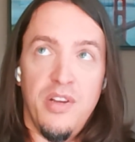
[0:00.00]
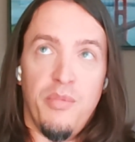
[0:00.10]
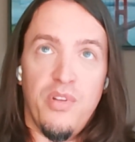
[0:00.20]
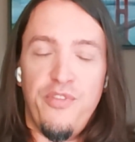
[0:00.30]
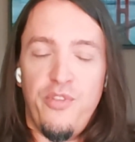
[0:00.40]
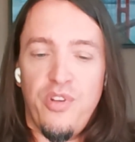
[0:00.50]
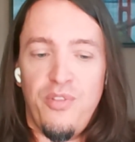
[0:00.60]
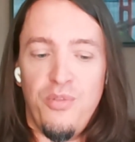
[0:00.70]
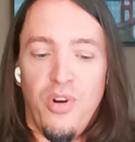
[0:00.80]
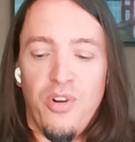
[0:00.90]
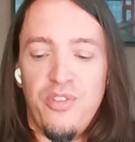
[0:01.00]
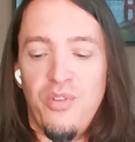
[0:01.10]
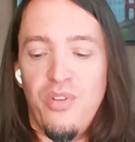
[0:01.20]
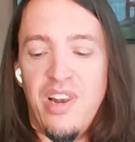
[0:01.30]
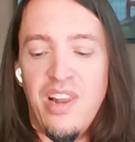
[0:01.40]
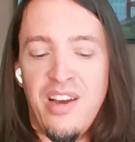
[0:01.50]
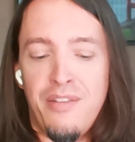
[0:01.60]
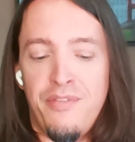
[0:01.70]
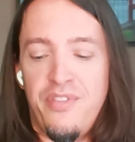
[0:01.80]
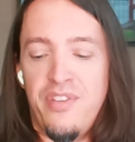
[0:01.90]
But of course, you also
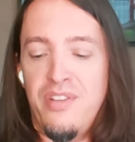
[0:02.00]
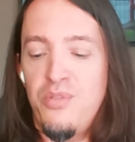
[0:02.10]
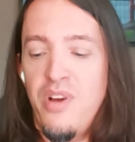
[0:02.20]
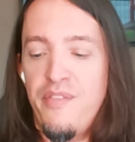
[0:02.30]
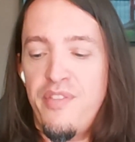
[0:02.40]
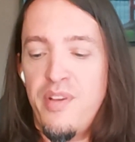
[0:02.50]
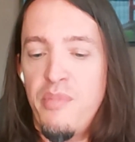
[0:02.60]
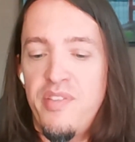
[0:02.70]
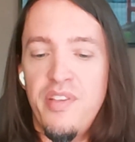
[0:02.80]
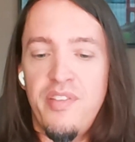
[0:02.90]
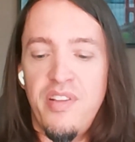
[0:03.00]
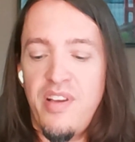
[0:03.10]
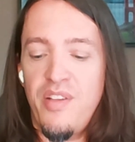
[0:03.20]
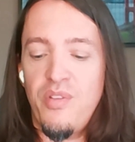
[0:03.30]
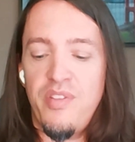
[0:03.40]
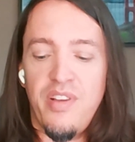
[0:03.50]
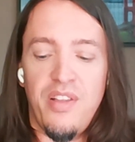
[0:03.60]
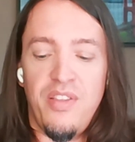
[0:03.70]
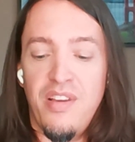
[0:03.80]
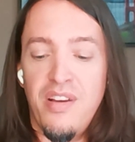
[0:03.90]
love to have some assistance. As I
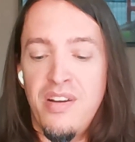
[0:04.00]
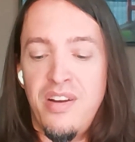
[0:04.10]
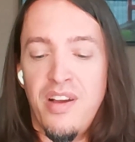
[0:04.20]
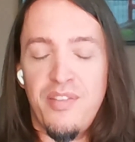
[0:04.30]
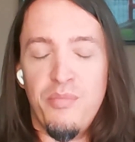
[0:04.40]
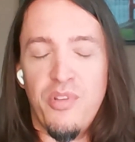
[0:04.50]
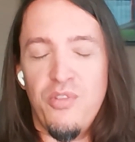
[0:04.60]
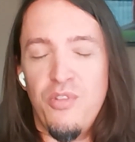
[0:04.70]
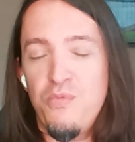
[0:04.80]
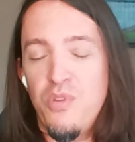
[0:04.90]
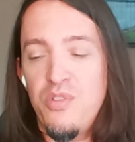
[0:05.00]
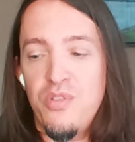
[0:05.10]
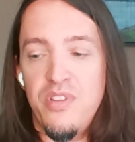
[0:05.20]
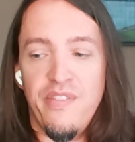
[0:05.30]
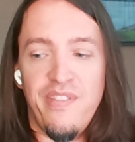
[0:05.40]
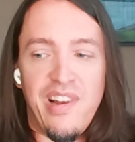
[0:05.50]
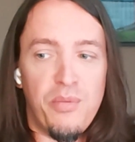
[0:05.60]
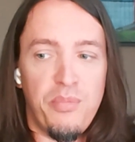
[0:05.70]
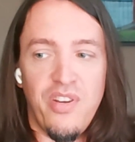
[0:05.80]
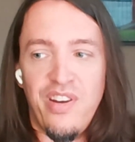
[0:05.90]
said, customers don't want to
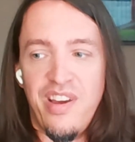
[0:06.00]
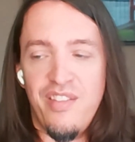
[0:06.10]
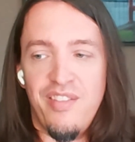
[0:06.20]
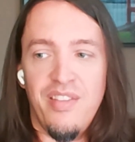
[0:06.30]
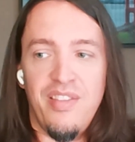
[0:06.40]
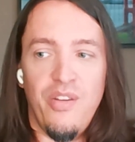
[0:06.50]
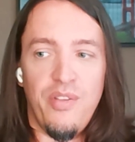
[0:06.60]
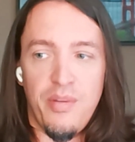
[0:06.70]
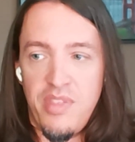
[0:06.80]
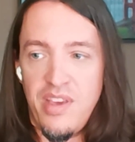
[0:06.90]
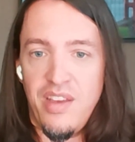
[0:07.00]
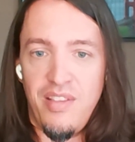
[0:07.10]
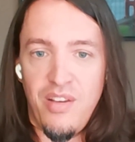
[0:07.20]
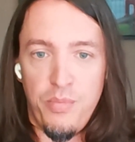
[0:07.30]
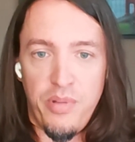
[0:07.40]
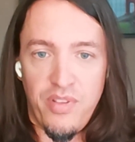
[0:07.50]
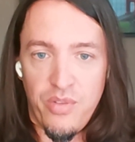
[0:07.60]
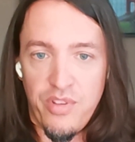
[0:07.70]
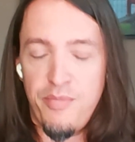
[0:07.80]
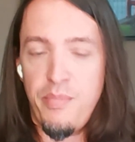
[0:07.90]
develop their agent. There is something in the open
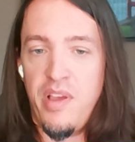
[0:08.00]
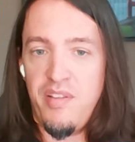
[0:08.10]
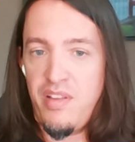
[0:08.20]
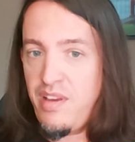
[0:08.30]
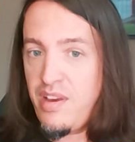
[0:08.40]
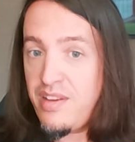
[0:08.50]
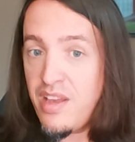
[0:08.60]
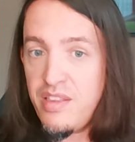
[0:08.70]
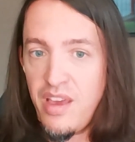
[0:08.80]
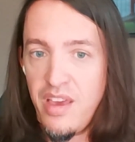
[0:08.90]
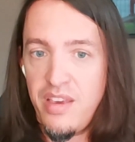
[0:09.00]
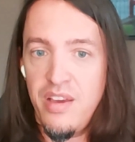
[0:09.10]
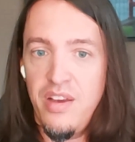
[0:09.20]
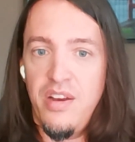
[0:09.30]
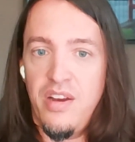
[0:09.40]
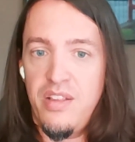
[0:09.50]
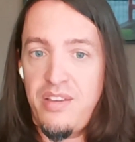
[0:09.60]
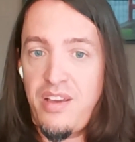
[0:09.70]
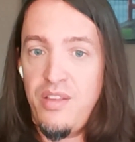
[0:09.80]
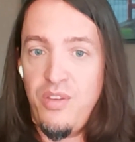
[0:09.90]
source space that they can take
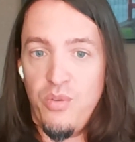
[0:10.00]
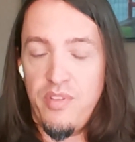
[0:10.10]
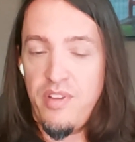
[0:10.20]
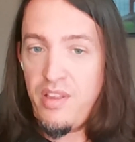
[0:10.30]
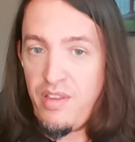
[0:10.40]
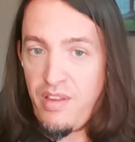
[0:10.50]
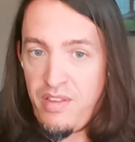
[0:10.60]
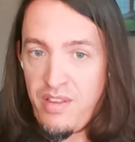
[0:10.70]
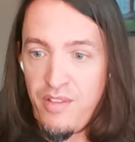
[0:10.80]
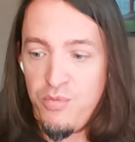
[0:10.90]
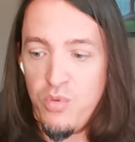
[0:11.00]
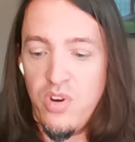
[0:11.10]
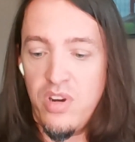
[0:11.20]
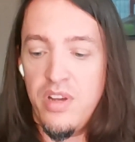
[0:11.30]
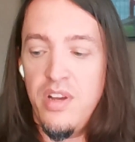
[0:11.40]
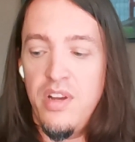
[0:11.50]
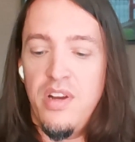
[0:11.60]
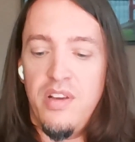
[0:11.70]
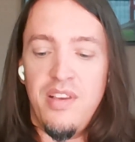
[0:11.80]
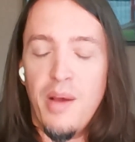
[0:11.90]
and can use, and it does work.
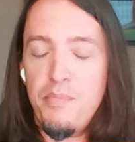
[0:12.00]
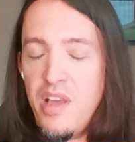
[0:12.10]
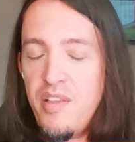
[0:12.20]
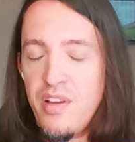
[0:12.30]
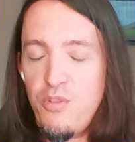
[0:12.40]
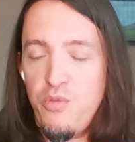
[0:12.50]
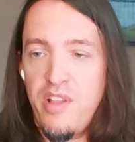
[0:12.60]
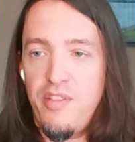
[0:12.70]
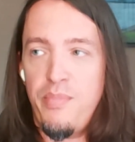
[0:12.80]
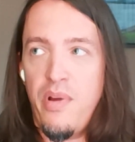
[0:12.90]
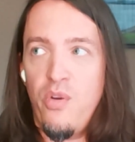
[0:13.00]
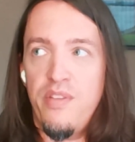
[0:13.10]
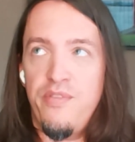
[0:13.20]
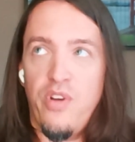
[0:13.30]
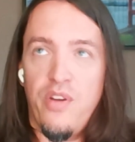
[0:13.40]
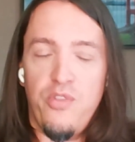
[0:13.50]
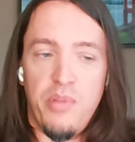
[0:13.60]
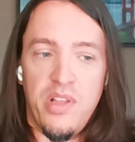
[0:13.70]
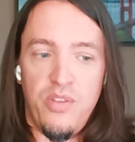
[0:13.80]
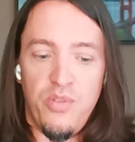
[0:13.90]
The updates are transparent for
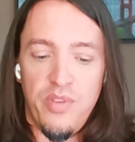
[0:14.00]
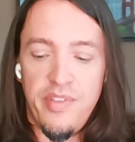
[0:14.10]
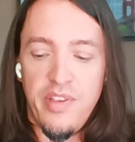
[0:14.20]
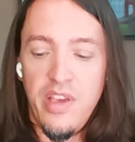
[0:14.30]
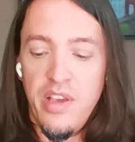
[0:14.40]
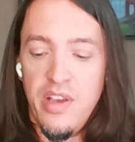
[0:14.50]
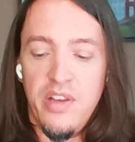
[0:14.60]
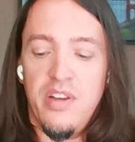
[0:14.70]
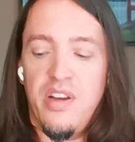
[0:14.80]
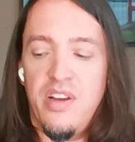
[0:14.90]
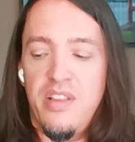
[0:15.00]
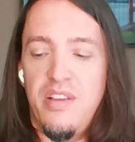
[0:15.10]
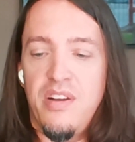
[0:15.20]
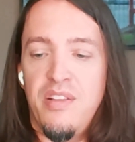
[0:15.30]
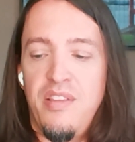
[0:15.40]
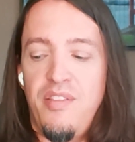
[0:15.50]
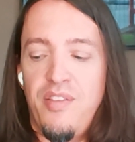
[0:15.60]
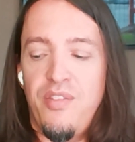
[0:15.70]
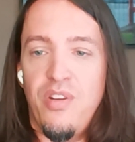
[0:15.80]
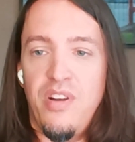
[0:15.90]
everybody to see. And this
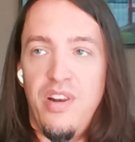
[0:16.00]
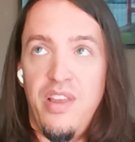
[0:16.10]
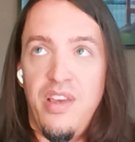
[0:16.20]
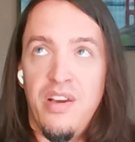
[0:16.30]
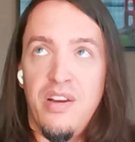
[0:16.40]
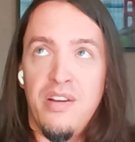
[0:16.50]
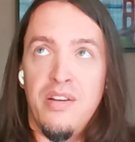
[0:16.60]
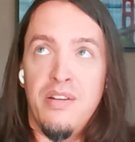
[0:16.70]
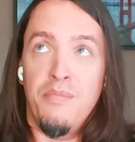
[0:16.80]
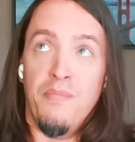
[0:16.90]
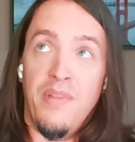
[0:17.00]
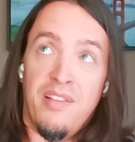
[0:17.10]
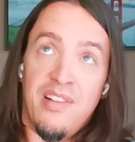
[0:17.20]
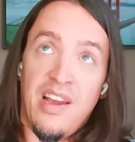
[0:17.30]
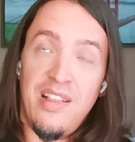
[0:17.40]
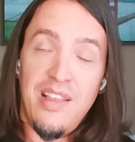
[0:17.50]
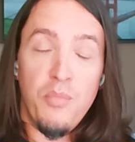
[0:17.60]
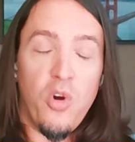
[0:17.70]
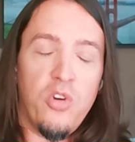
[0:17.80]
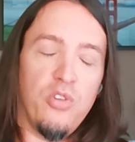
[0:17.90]
is certainly a slightly
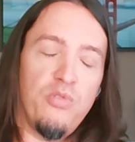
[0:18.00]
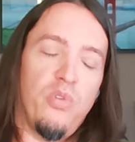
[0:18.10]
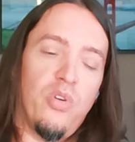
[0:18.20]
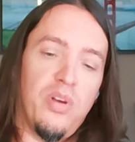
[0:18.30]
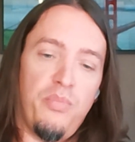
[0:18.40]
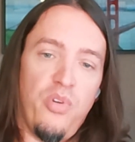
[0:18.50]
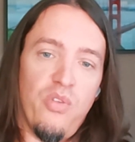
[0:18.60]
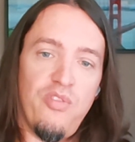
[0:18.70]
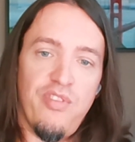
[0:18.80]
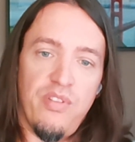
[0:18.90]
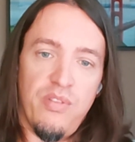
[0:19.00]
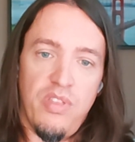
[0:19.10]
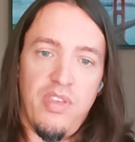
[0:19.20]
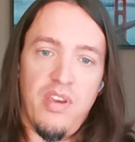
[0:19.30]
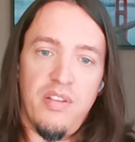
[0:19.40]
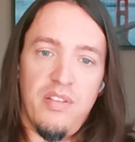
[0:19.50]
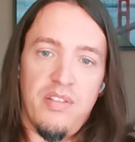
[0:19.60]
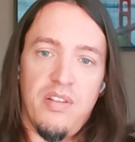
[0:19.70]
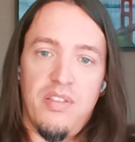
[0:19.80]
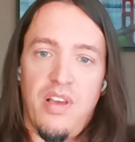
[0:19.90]
more control approach to
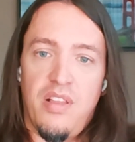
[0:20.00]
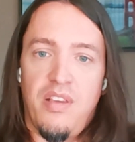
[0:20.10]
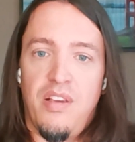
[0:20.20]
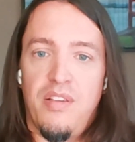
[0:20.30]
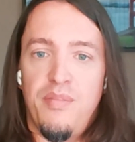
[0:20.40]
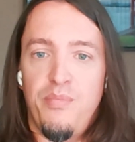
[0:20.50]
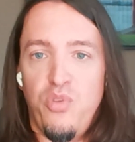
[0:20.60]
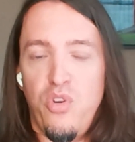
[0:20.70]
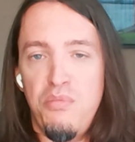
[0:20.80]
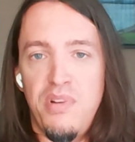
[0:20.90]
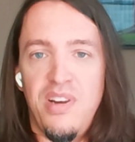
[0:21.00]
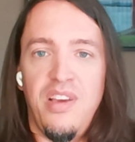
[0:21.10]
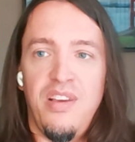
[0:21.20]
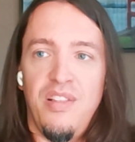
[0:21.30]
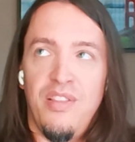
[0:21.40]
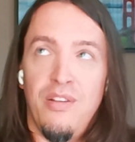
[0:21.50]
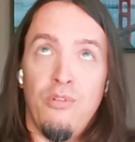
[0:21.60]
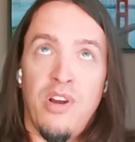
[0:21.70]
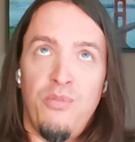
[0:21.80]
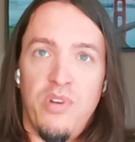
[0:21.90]
things that is probably the
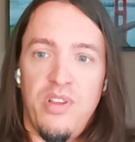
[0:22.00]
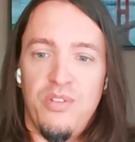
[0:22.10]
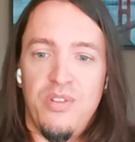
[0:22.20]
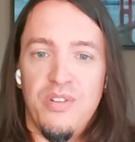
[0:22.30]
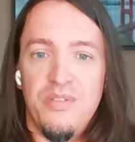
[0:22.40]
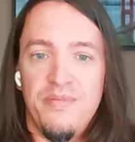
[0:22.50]
right way to go.